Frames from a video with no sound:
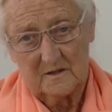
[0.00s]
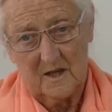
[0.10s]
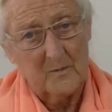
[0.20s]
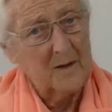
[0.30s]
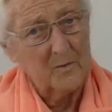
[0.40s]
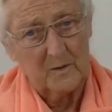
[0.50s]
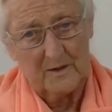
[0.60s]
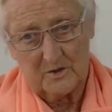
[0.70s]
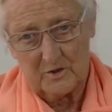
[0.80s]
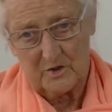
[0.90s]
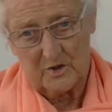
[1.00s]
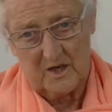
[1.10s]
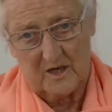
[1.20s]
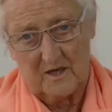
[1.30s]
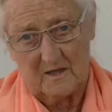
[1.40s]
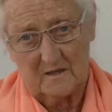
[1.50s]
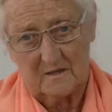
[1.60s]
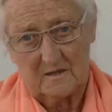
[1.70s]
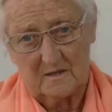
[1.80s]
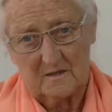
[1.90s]
Am I willing to share
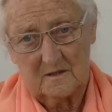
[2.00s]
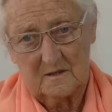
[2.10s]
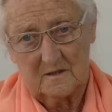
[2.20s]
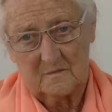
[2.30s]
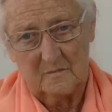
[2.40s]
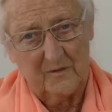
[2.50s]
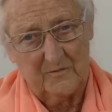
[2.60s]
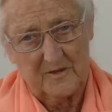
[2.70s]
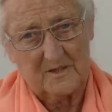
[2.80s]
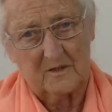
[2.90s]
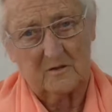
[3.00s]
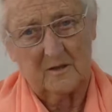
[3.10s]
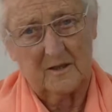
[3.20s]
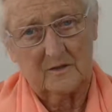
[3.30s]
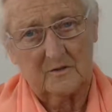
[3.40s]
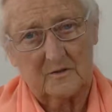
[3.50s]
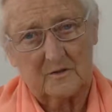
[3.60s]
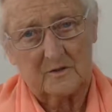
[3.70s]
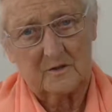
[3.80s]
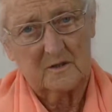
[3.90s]
my physical health,
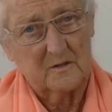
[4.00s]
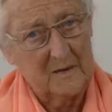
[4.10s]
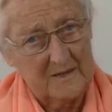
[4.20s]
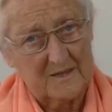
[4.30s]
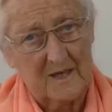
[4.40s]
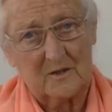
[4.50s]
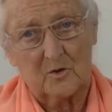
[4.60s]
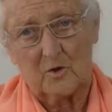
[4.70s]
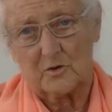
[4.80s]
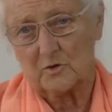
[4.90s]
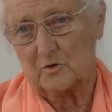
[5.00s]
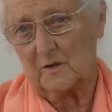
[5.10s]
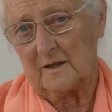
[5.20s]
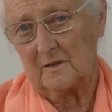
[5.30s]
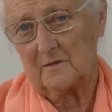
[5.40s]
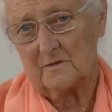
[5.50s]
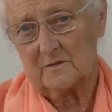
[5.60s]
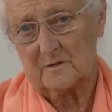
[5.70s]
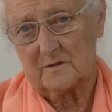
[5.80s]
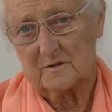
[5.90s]
my psychological health,